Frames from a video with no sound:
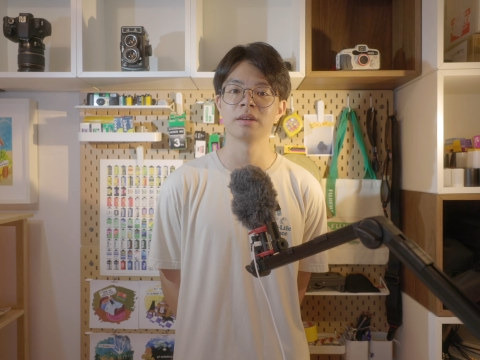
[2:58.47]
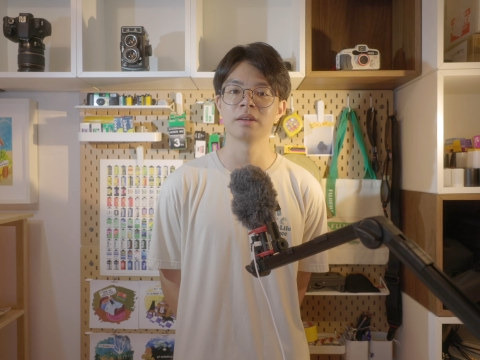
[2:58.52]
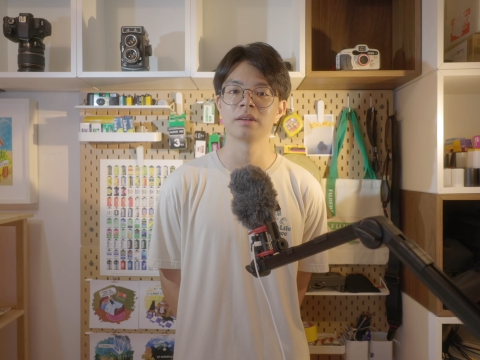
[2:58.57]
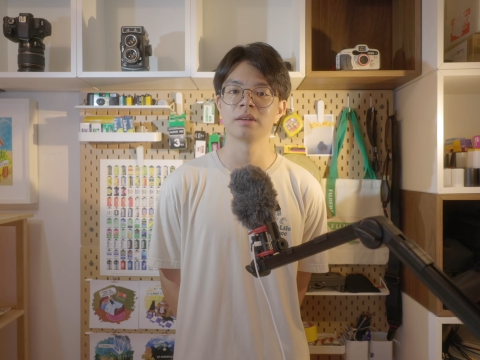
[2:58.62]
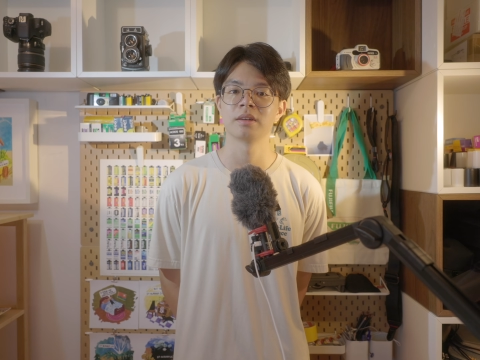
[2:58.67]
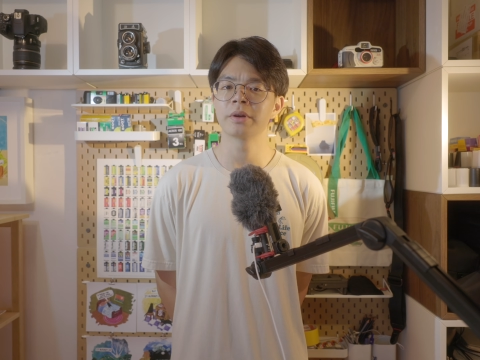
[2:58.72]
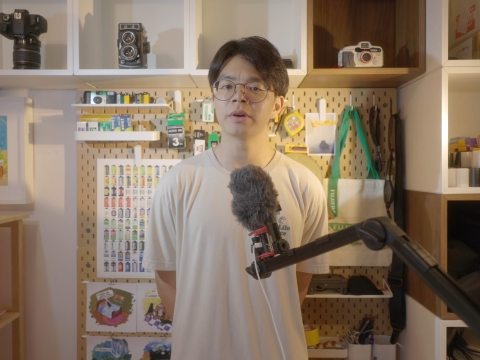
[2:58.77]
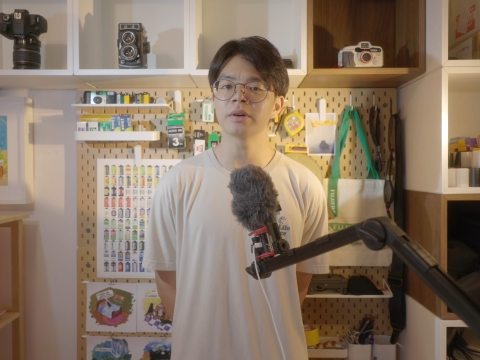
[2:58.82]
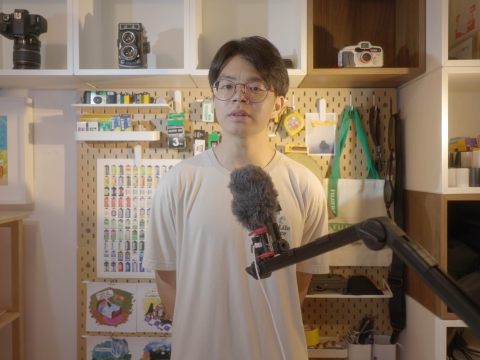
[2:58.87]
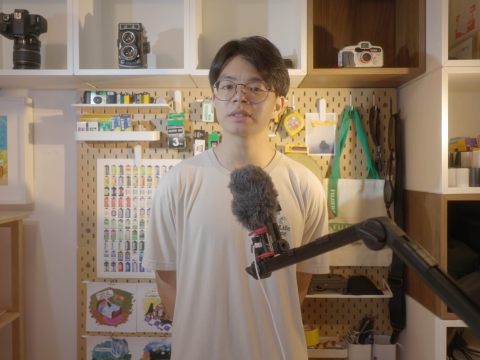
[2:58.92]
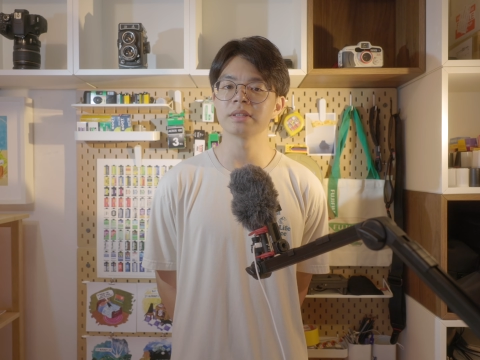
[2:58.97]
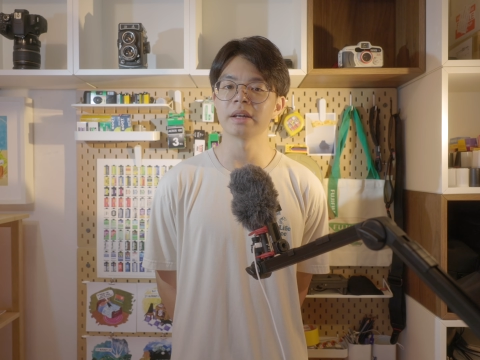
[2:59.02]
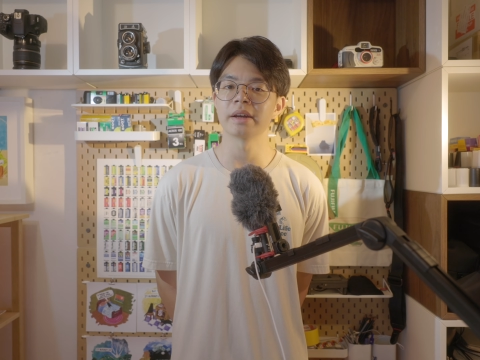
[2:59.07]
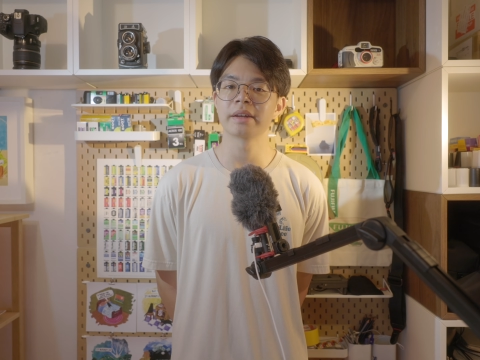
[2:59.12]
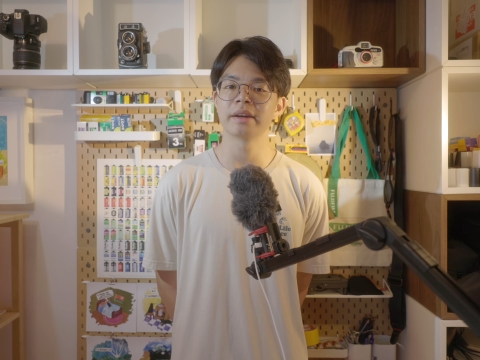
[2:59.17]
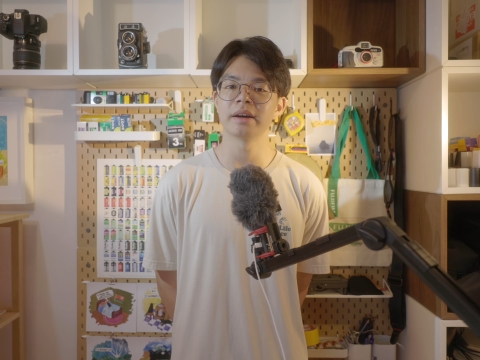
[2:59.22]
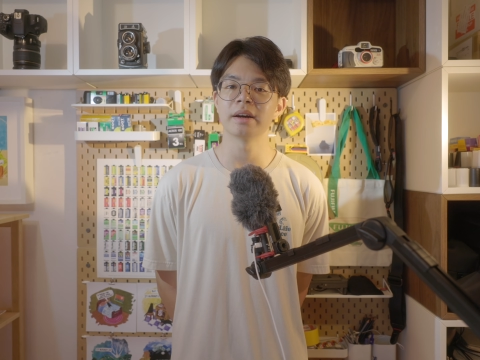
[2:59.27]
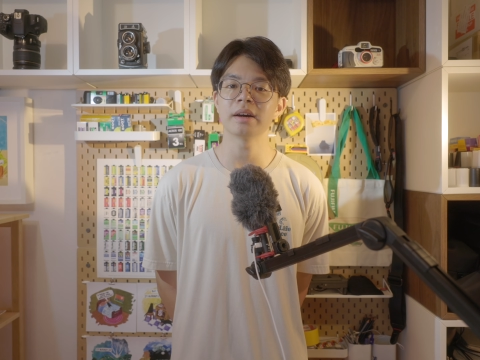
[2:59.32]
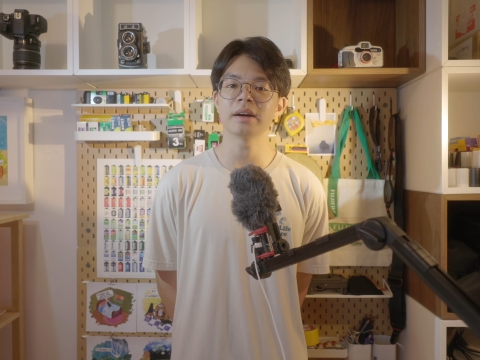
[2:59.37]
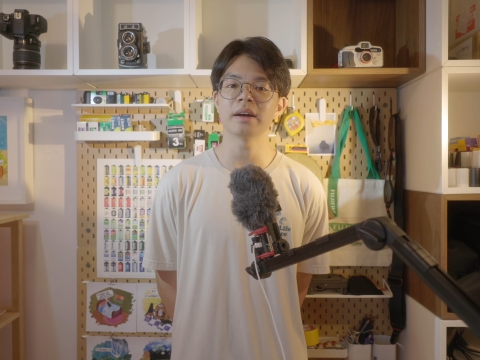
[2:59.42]
And because
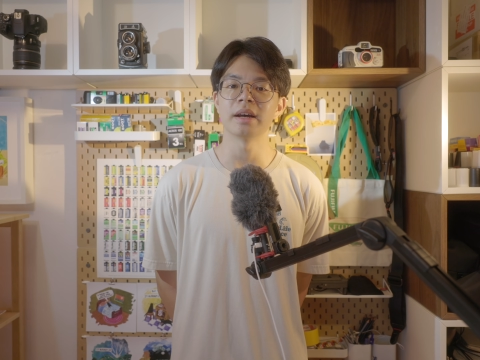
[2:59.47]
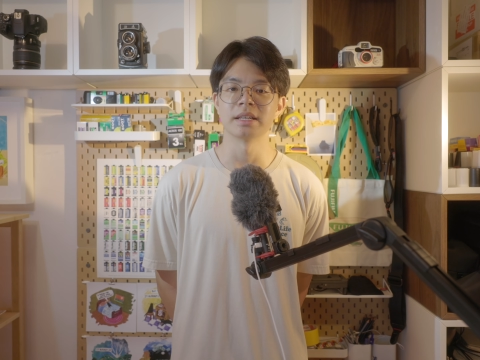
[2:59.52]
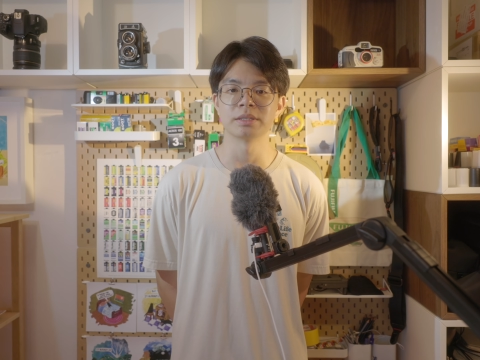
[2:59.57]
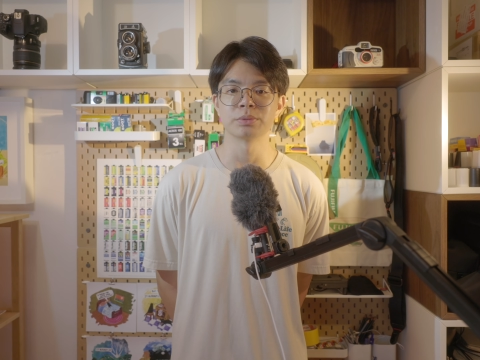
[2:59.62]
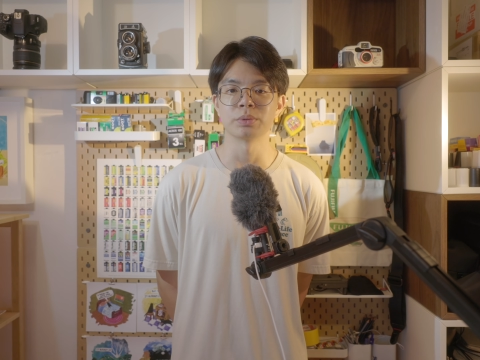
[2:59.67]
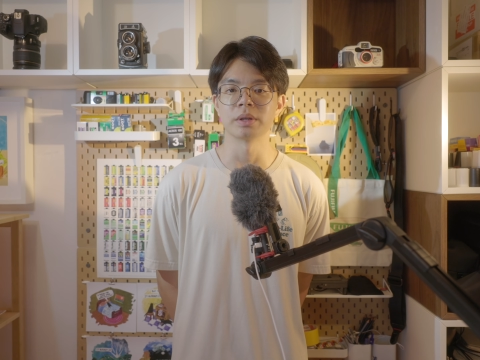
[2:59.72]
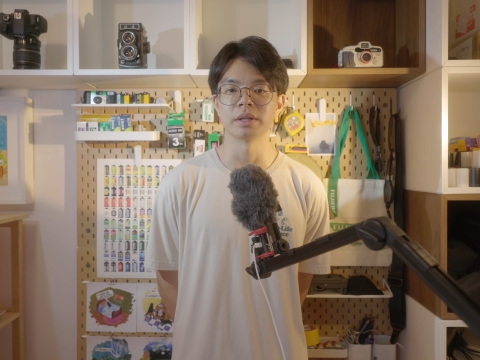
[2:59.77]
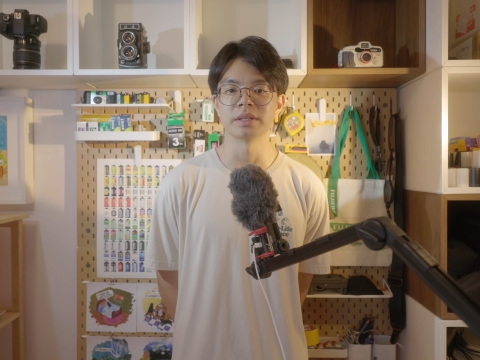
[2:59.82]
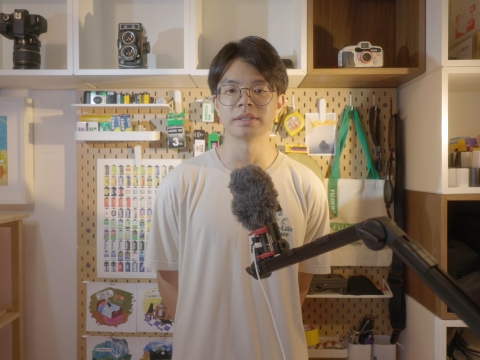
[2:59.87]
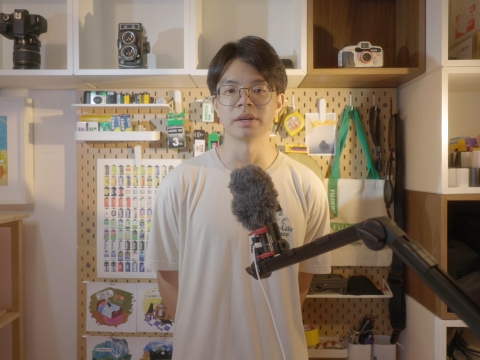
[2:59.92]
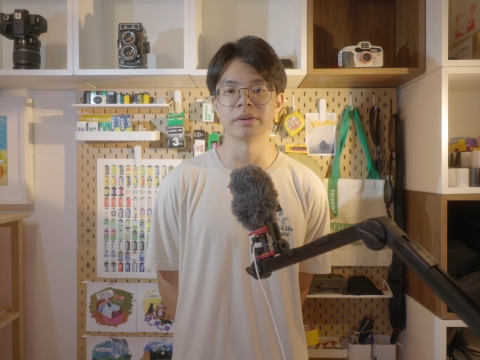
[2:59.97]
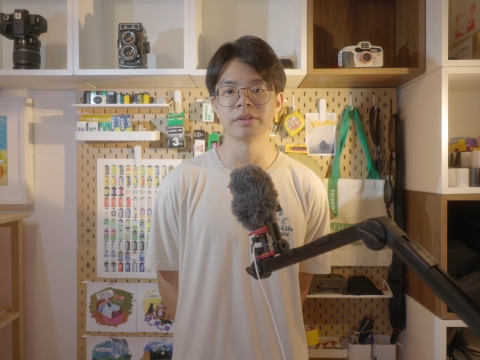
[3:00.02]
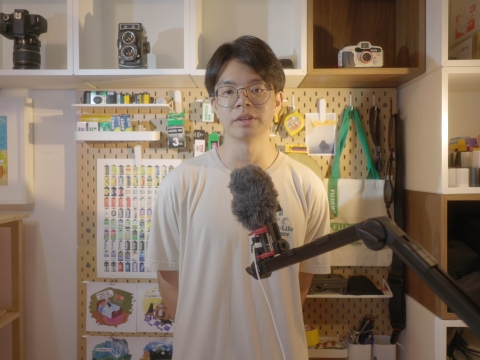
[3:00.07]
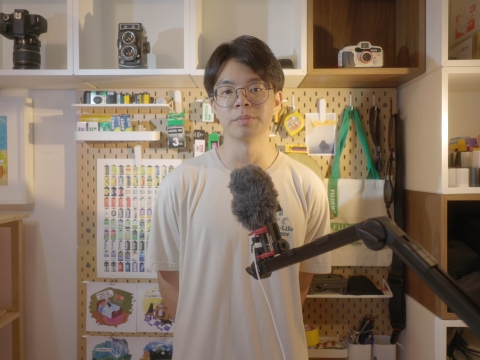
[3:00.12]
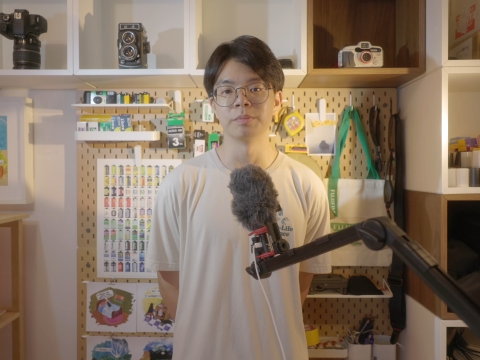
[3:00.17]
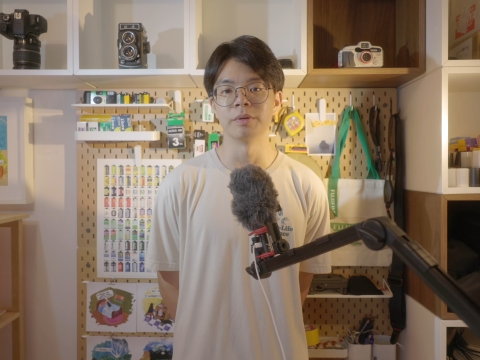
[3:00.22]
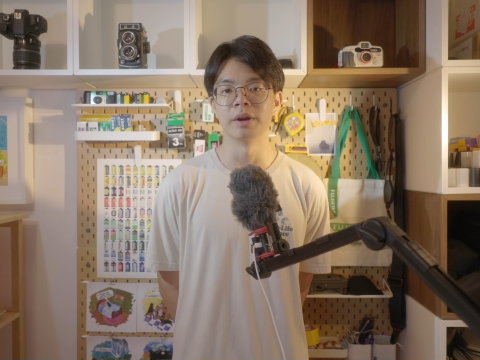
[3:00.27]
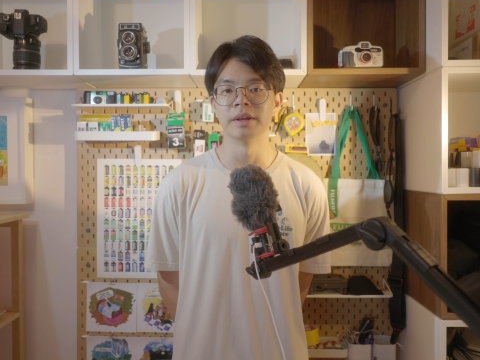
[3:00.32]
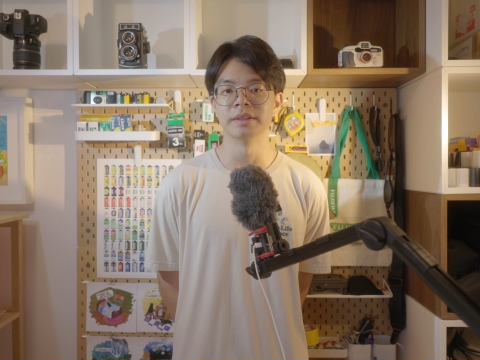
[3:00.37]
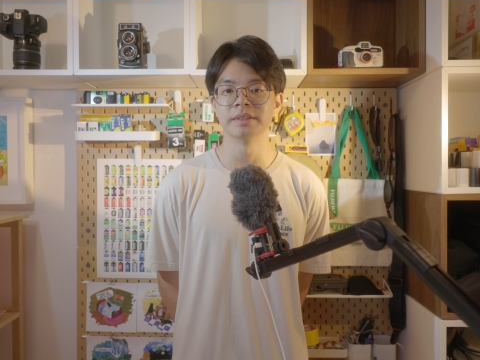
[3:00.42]
Leica, as well as
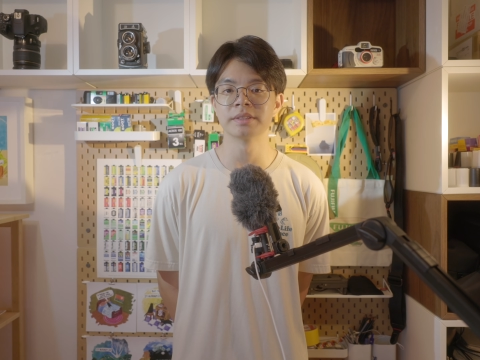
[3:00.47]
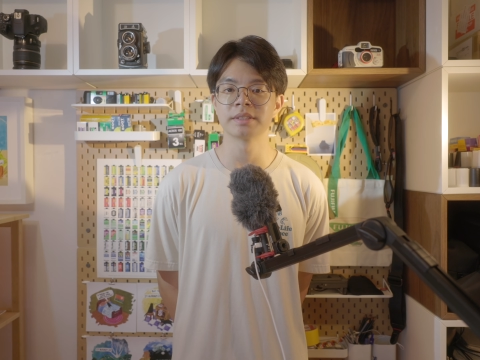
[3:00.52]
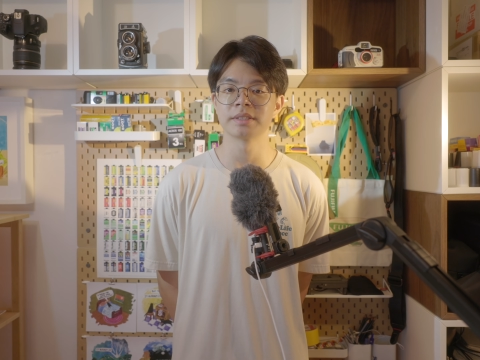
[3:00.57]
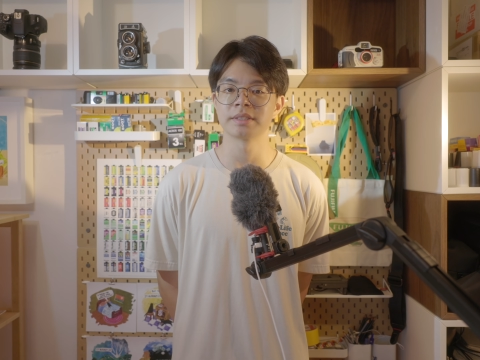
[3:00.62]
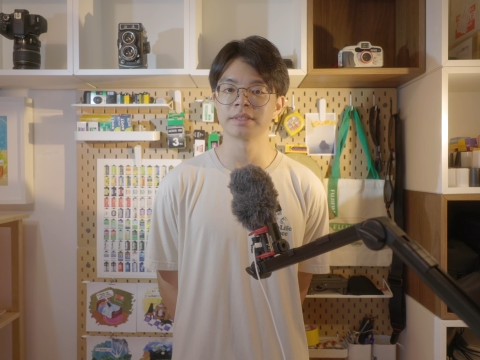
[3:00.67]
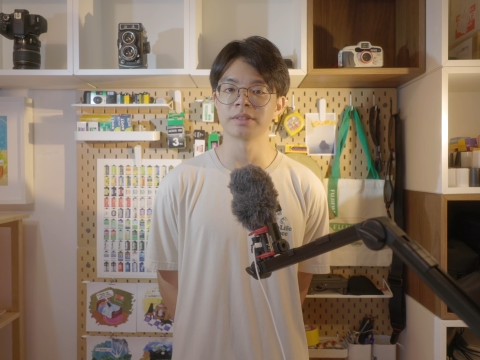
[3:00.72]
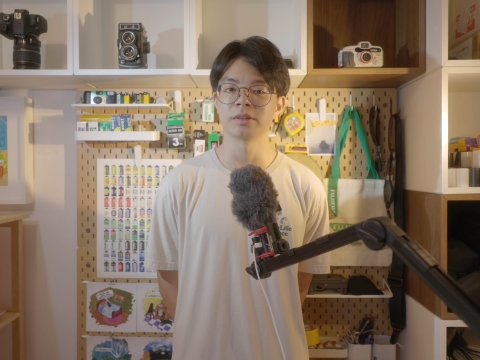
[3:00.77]
other brands,